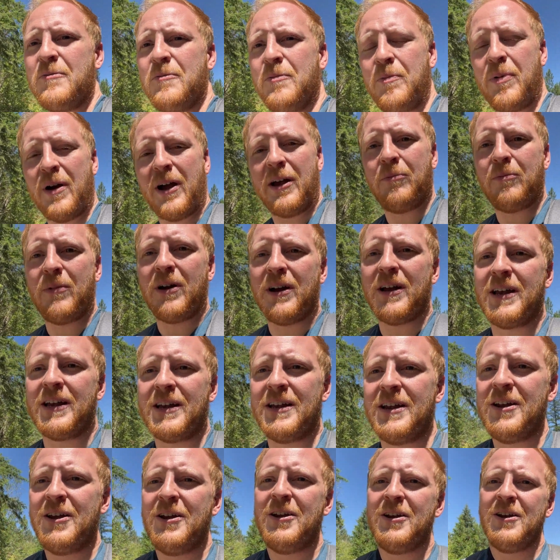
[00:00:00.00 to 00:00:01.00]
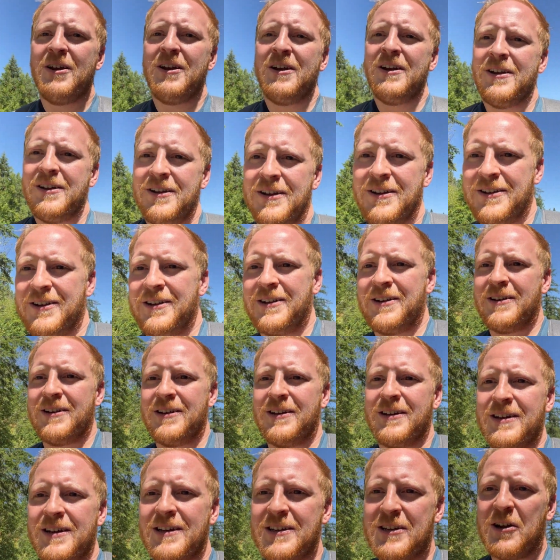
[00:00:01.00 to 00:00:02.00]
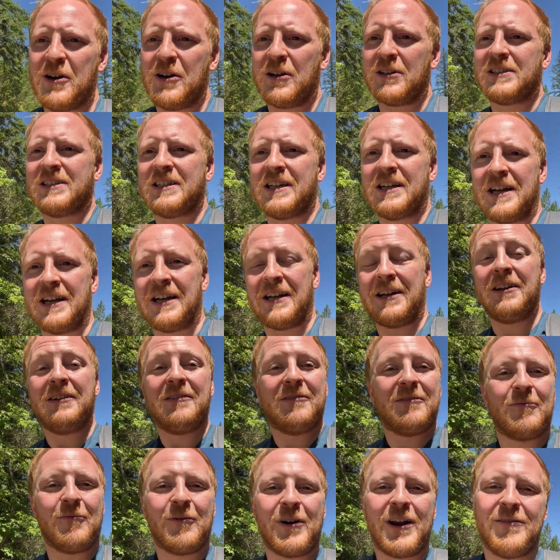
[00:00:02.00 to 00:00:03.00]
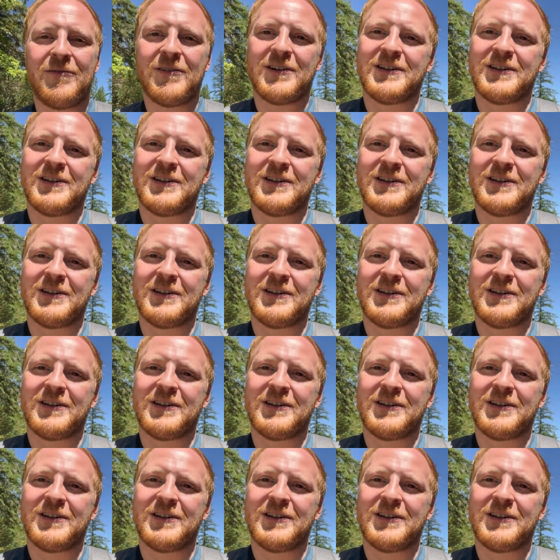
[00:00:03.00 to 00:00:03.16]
by my dogs, Raven